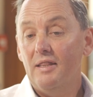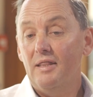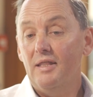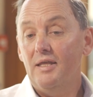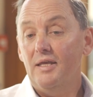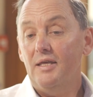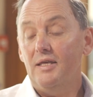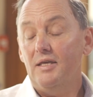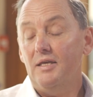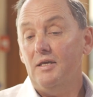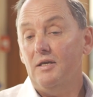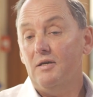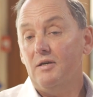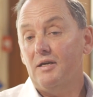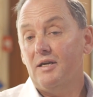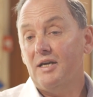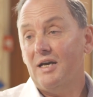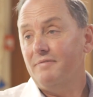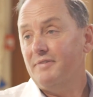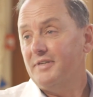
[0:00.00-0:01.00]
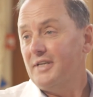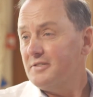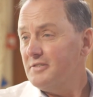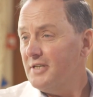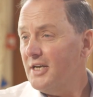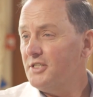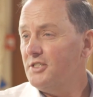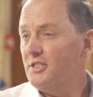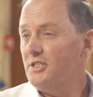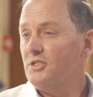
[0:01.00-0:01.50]
The cover
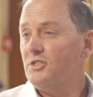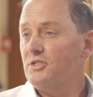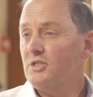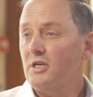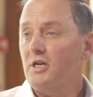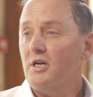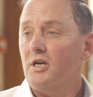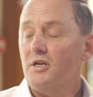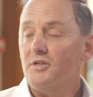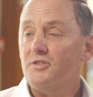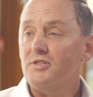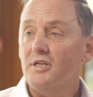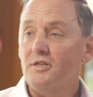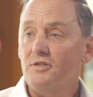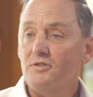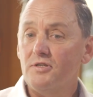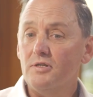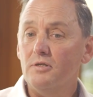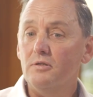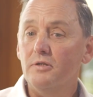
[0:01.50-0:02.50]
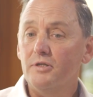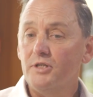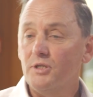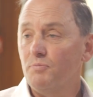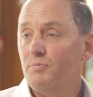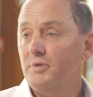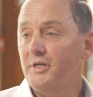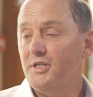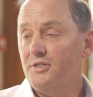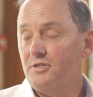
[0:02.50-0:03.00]
doesn't actually start until the
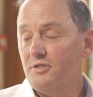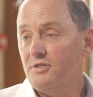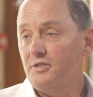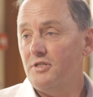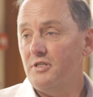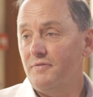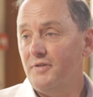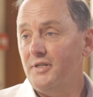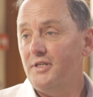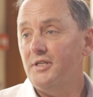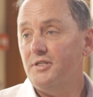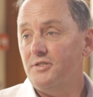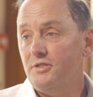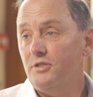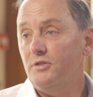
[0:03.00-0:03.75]
completion certificate